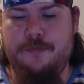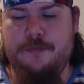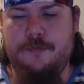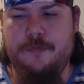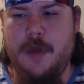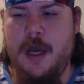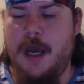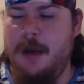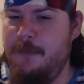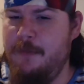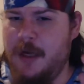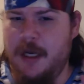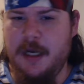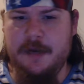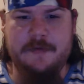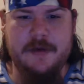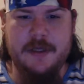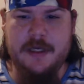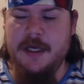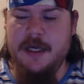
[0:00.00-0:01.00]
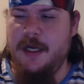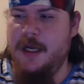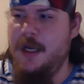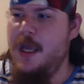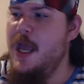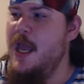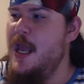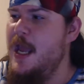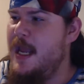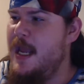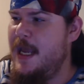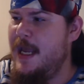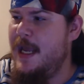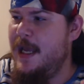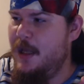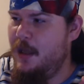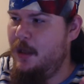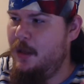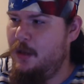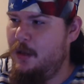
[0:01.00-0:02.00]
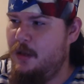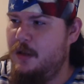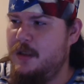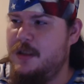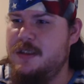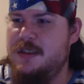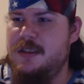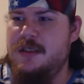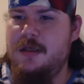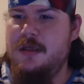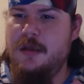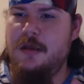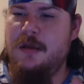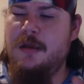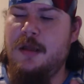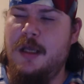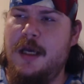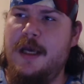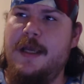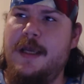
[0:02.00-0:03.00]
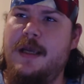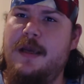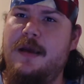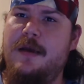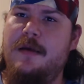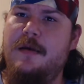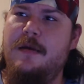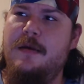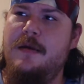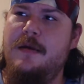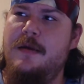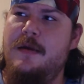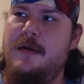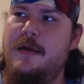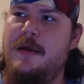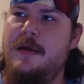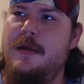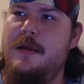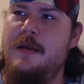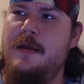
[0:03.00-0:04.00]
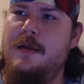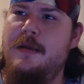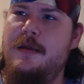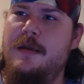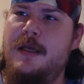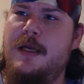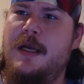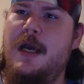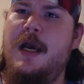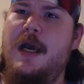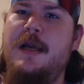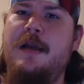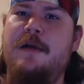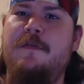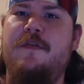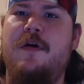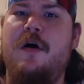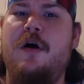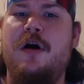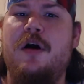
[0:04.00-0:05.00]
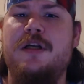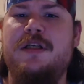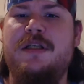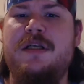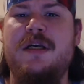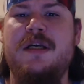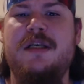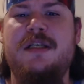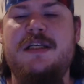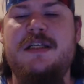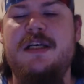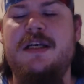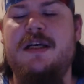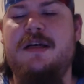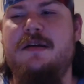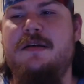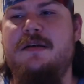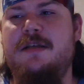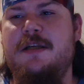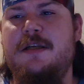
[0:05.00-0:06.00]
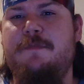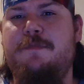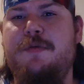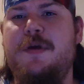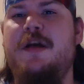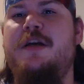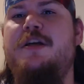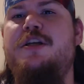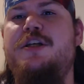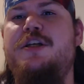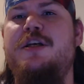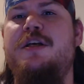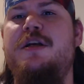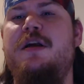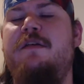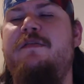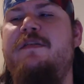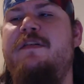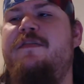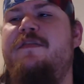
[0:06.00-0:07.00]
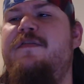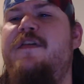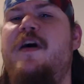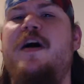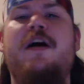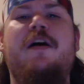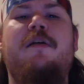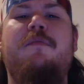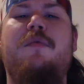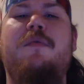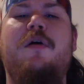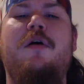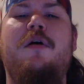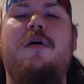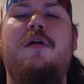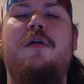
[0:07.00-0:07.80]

I'm not even kidding. It looks like the kind of artistic depiction of a fireball